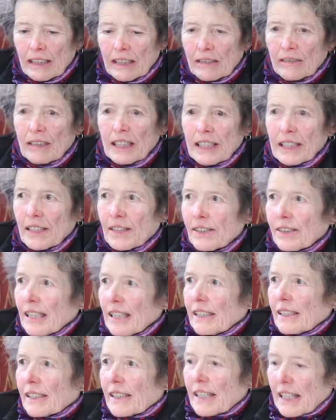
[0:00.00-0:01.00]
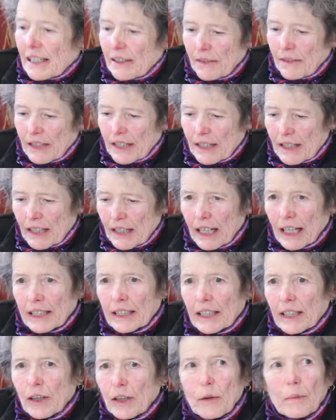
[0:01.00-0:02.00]
Right, so that's David, and
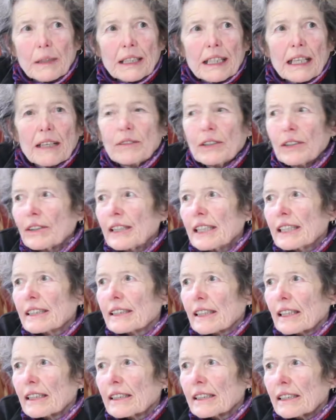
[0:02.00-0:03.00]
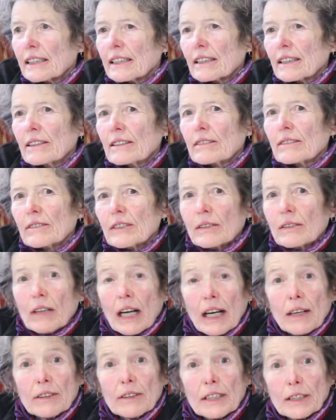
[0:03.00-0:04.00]
I hope it gave you an insight into
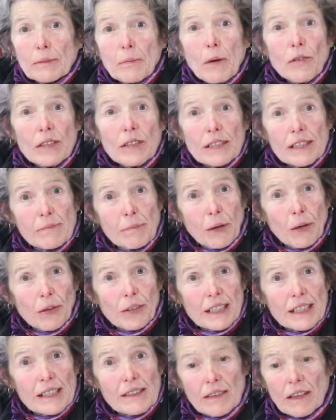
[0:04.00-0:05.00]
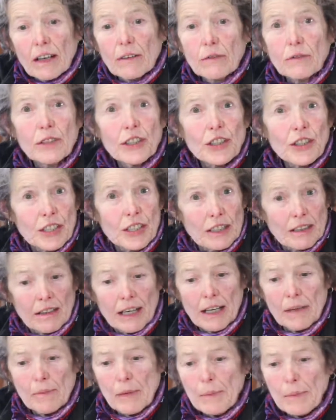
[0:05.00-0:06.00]
how the smaller sports, of which
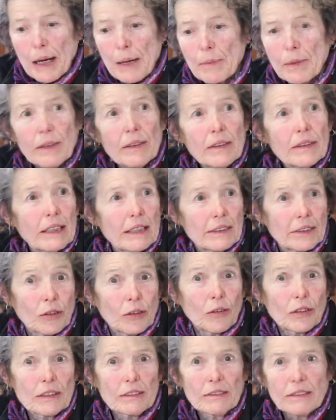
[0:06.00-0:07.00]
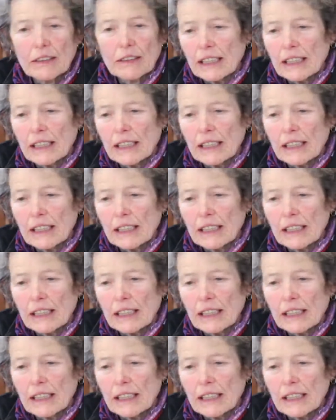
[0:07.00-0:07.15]
I'm a member, sort of,